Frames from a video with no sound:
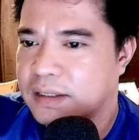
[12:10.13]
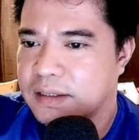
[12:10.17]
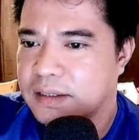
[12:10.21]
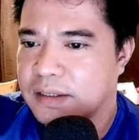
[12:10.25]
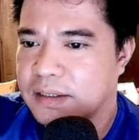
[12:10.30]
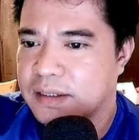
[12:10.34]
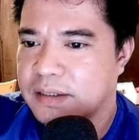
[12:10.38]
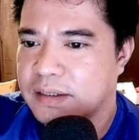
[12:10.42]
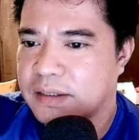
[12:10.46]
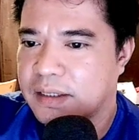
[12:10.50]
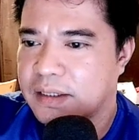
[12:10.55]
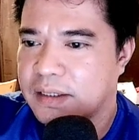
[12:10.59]

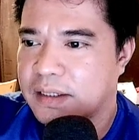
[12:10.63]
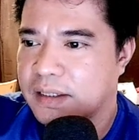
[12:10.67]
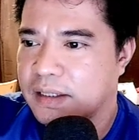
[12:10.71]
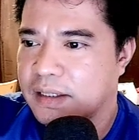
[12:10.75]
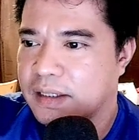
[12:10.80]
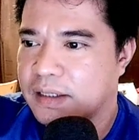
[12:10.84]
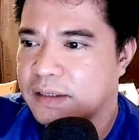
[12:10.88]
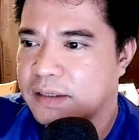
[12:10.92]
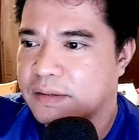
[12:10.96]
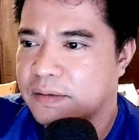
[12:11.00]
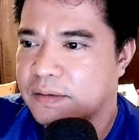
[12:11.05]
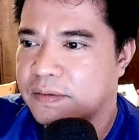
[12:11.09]
Okay, so I think
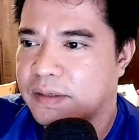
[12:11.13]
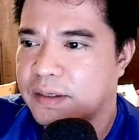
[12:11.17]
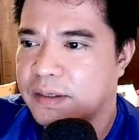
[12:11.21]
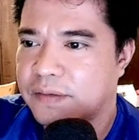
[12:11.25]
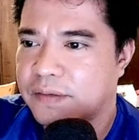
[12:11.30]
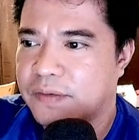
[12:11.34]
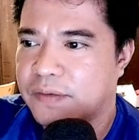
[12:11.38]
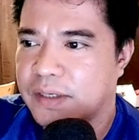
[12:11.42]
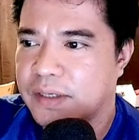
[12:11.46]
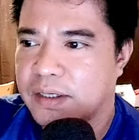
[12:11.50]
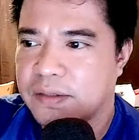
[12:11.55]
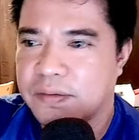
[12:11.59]
that is already
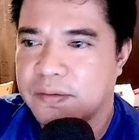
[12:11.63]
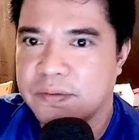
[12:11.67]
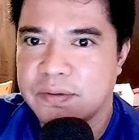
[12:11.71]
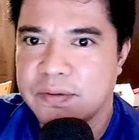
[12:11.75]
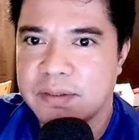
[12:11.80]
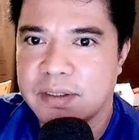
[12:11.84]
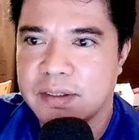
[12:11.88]
freaking good.